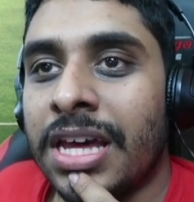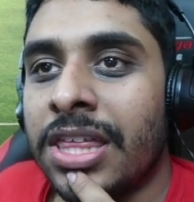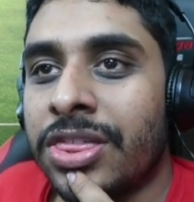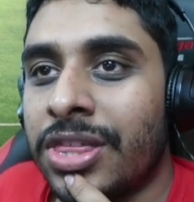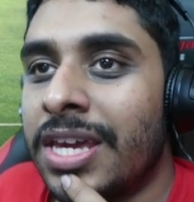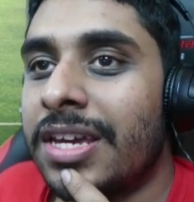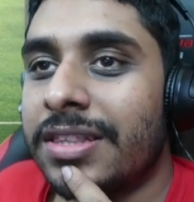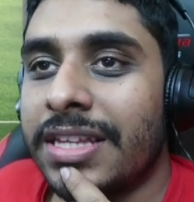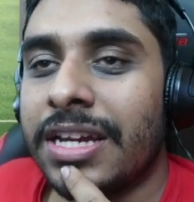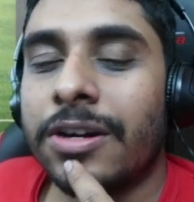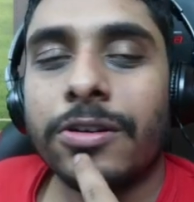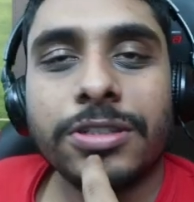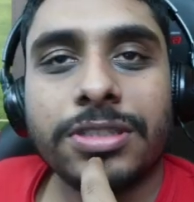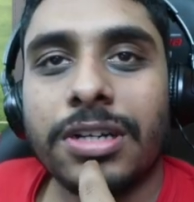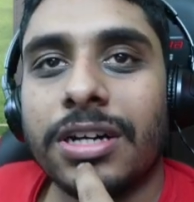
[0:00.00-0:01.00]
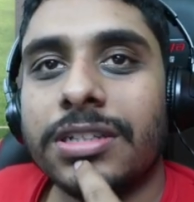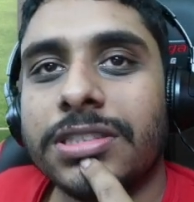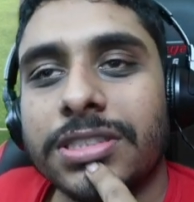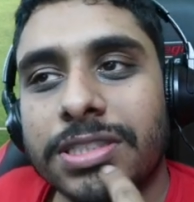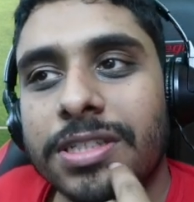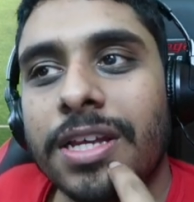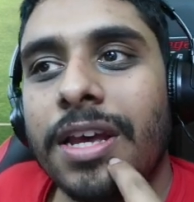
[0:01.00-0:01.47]
I think they got a
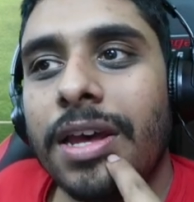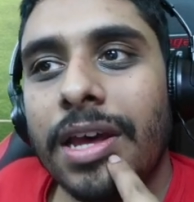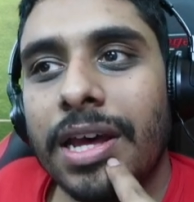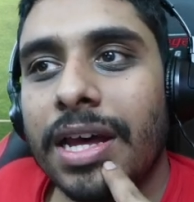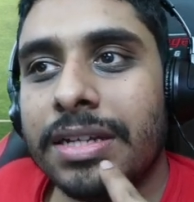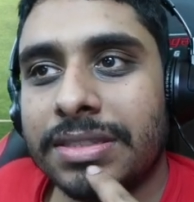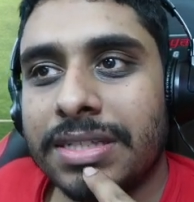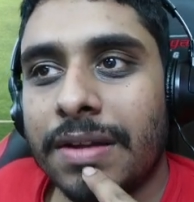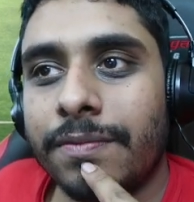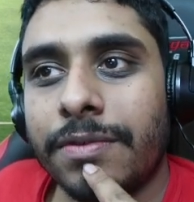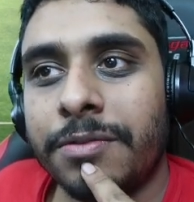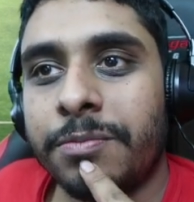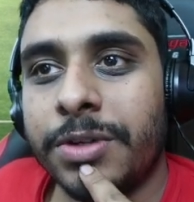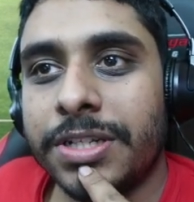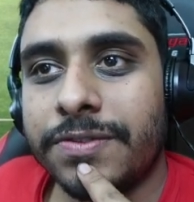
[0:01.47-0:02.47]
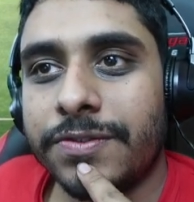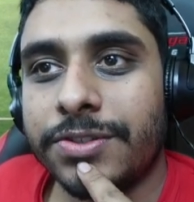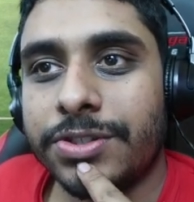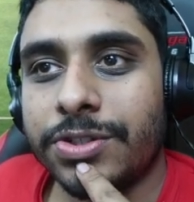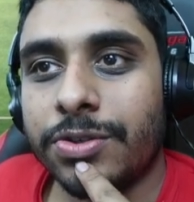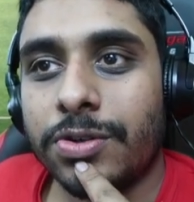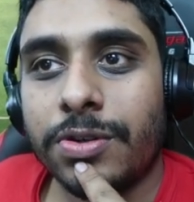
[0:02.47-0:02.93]
chance at Stamford Bridge
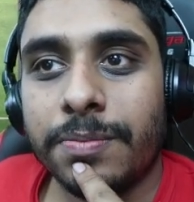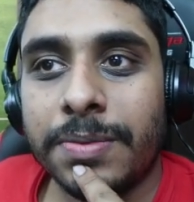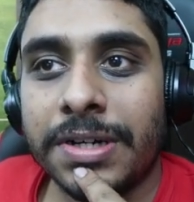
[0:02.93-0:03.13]
for sure.